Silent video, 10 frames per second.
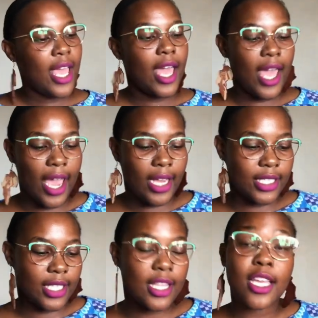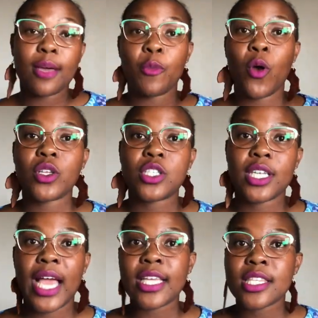And I think I'm going to
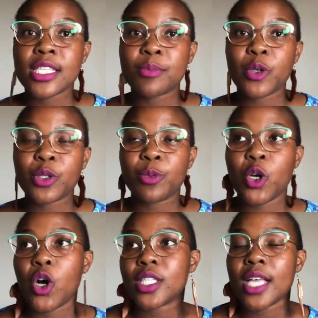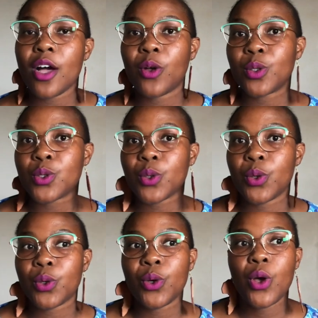like this book because I
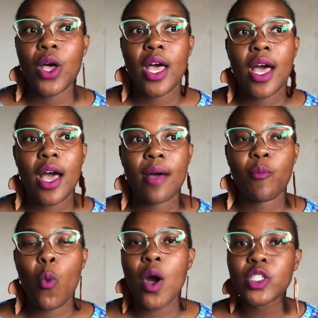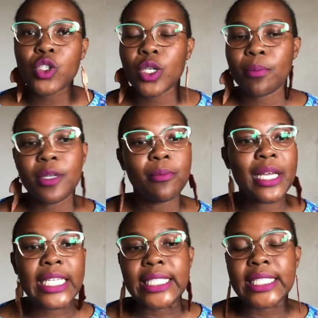also um, want to
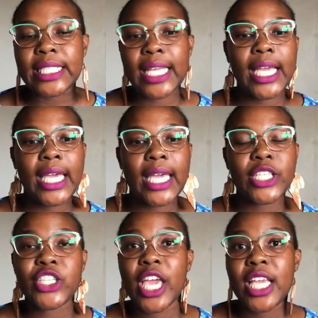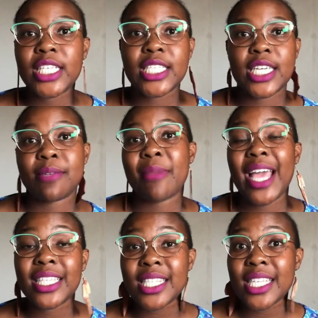implement like a change in
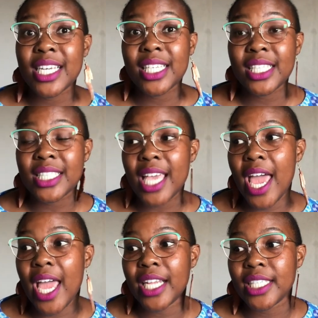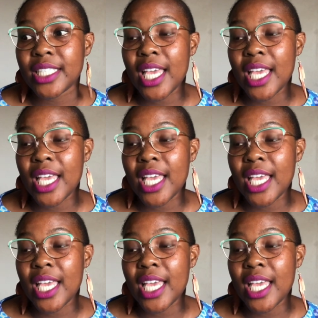mindset and